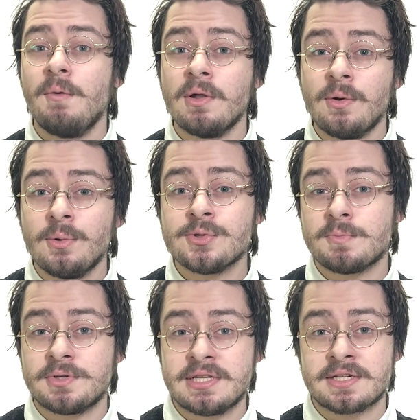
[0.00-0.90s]
while also
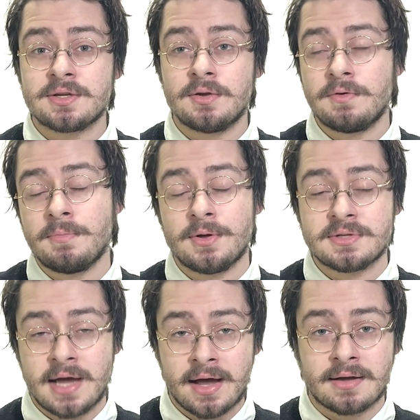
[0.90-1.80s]
protecting you from those
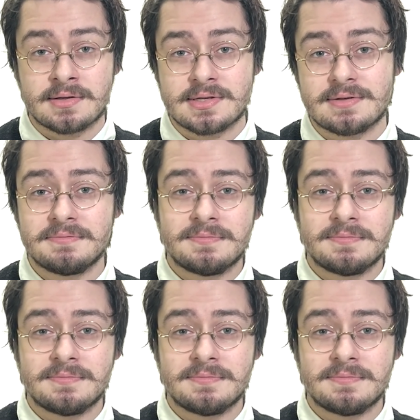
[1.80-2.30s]
hackers.